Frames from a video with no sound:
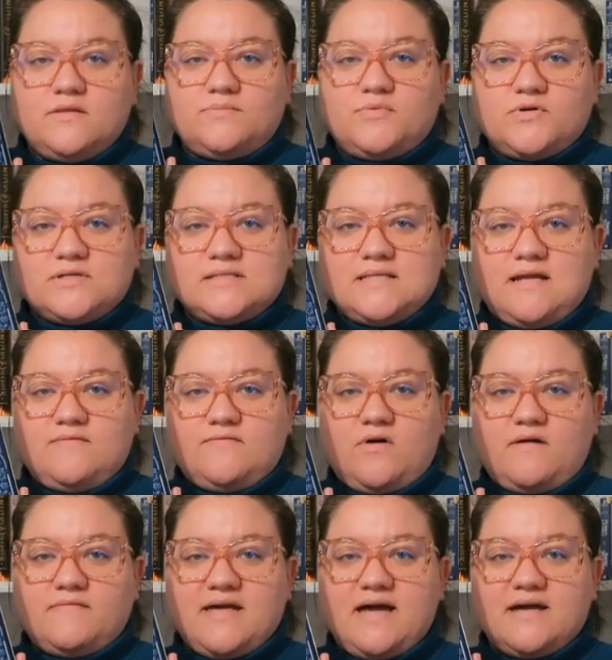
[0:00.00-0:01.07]
books that
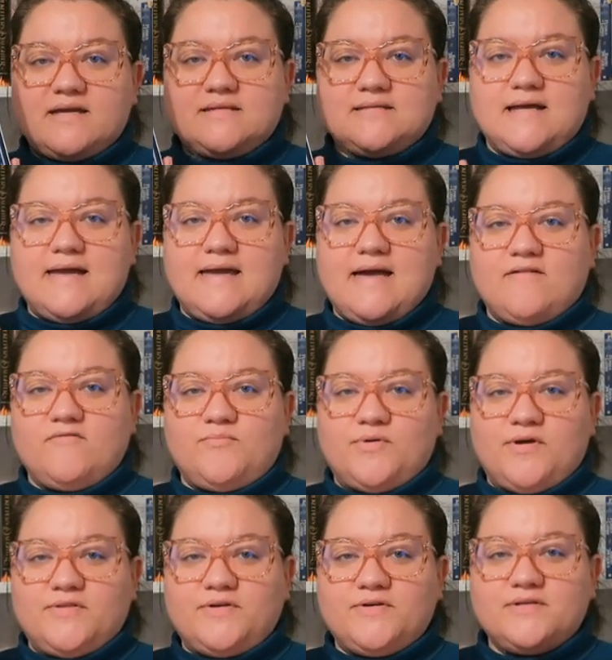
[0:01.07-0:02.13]
involve that because I have
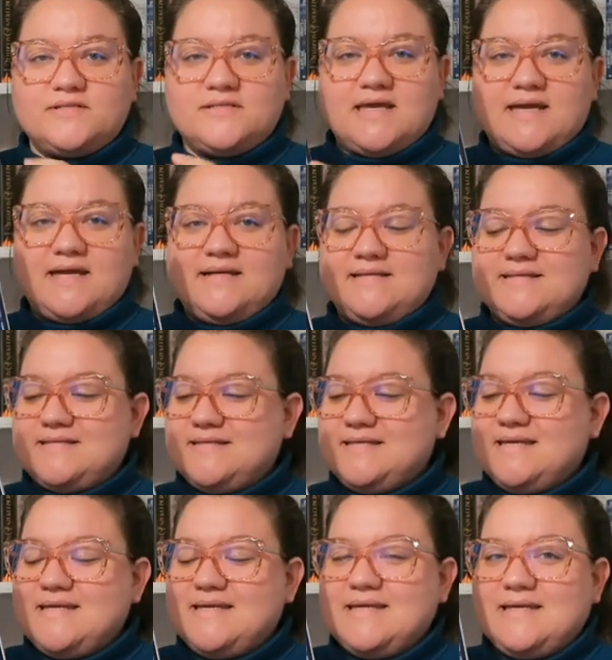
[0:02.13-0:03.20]
brothers, and
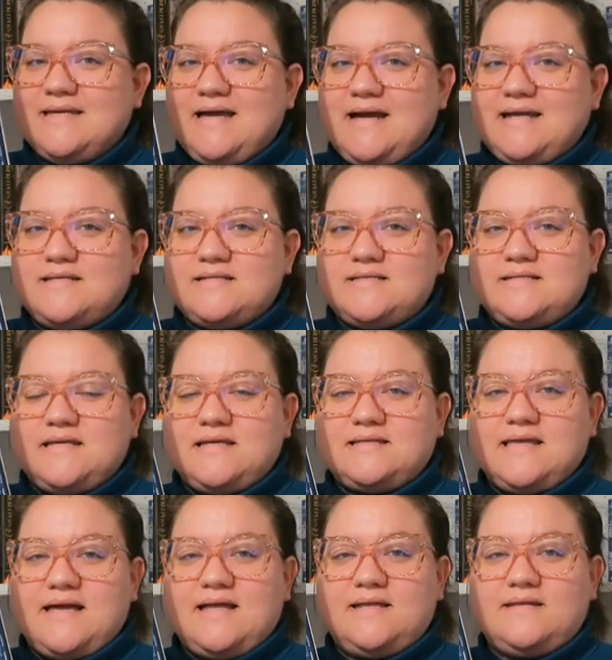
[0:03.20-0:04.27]
I just think
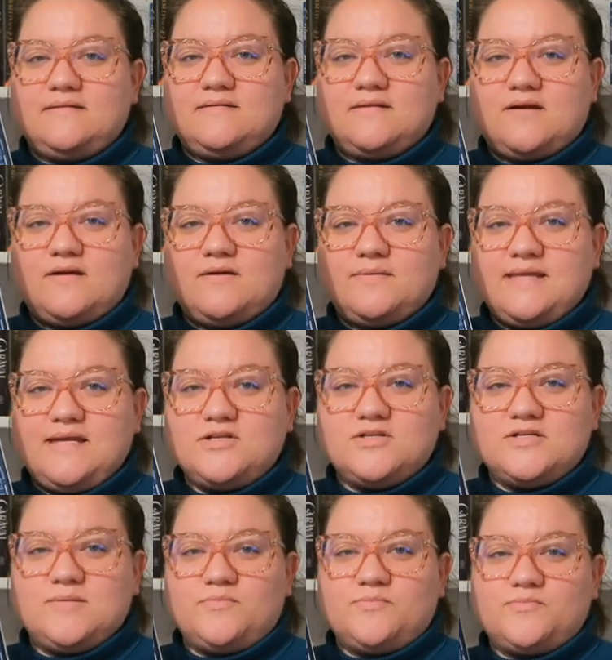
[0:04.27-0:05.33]
that the
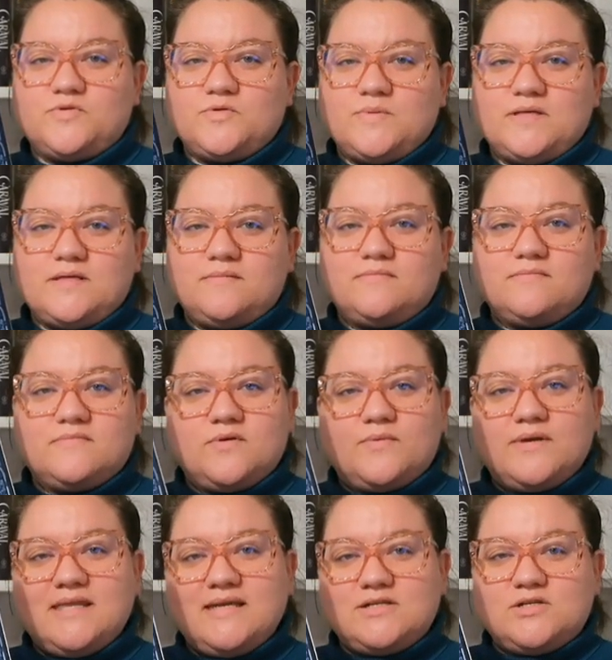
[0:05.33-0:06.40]

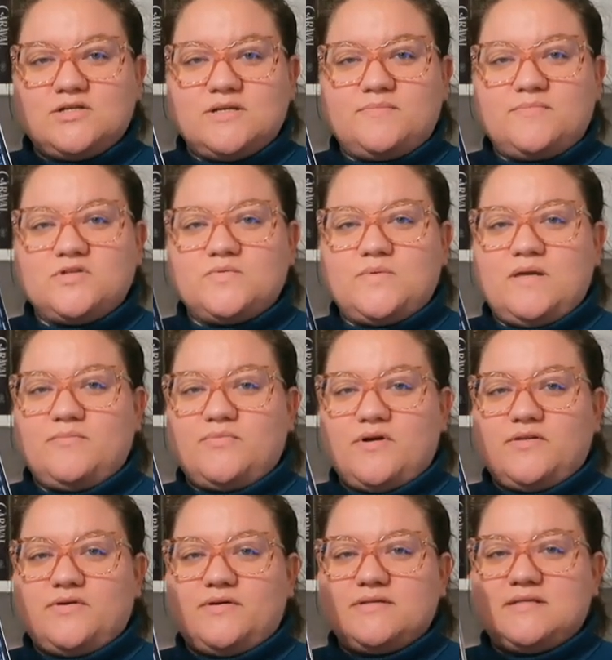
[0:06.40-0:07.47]
relationship between
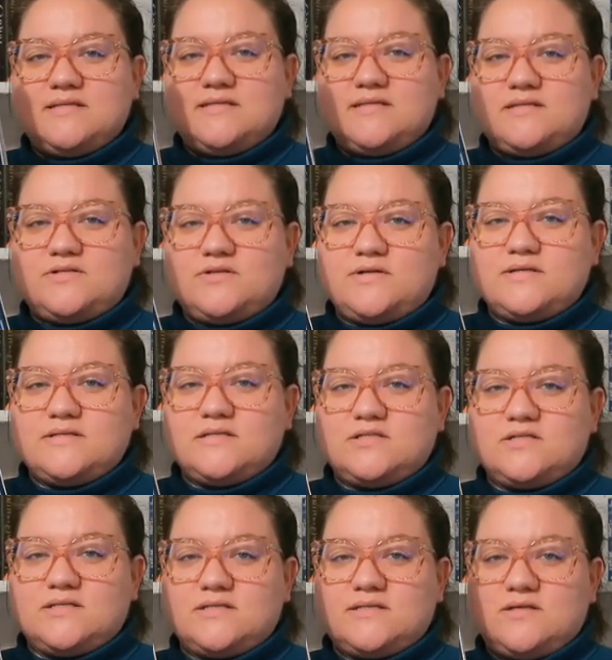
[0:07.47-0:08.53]
brothers and sisters is
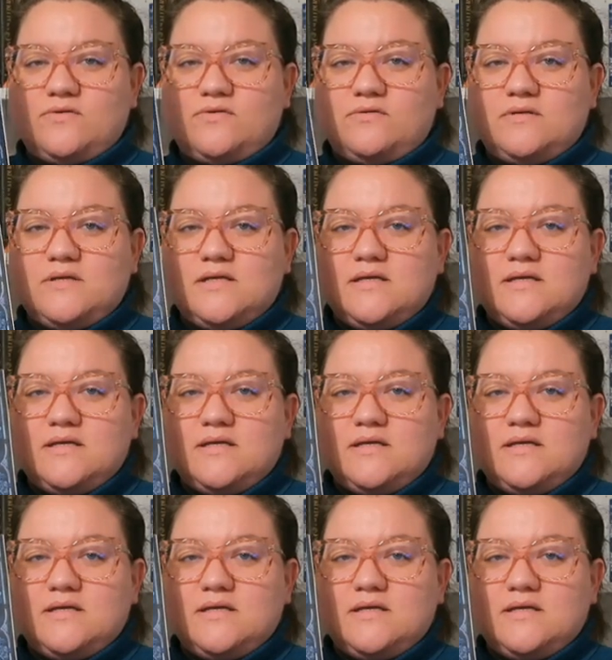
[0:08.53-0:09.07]
just so